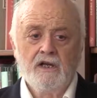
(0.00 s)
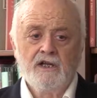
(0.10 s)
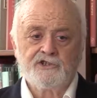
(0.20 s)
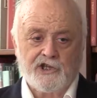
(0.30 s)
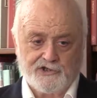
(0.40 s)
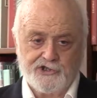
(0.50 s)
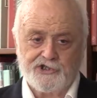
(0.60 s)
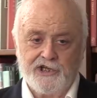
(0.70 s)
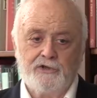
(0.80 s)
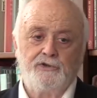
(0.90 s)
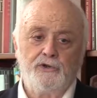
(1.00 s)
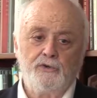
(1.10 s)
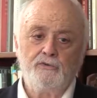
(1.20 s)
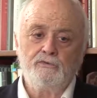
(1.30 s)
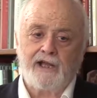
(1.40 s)
such as
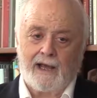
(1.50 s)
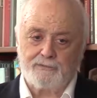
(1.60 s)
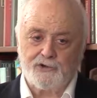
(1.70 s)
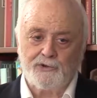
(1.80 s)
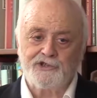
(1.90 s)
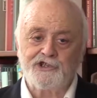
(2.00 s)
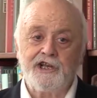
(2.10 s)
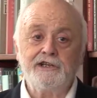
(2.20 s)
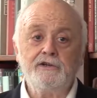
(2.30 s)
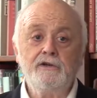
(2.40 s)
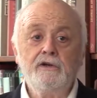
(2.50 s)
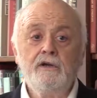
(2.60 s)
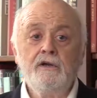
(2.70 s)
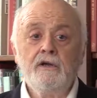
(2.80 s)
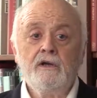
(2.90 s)
CO2 capture and sink
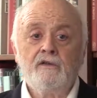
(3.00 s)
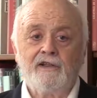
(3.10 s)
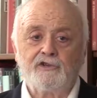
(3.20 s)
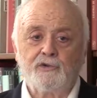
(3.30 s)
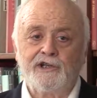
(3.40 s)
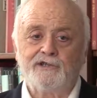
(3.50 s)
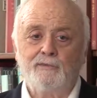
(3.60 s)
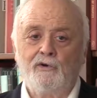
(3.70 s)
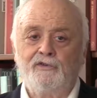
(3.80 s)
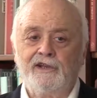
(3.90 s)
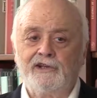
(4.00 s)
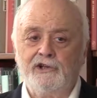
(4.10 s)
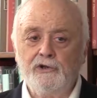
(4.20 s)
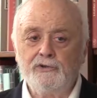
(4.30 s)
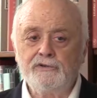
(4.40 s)
that treats both the
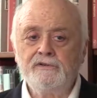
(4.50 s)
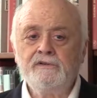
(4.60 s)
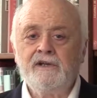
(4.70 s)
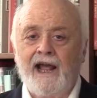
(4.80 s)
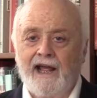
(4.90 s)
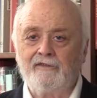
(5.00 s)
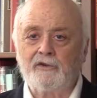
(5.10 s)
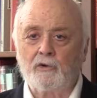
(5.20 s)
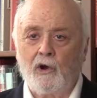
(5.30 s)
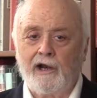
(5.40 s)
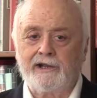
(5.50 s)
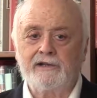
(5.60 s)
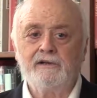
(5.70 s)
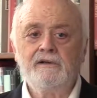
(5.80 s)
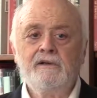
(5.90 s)
acute and the chronic
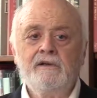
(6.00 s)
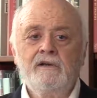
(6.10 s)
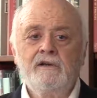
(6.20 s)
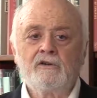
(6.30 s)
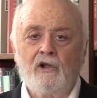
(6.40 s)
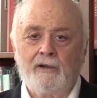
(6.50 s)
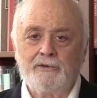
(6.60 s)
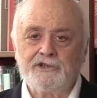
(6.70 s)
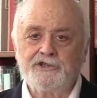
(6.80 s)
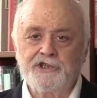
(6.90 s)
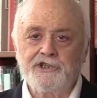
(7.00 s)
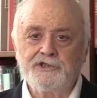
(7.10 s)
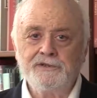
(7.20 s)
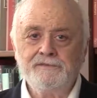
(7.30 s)
climate disease.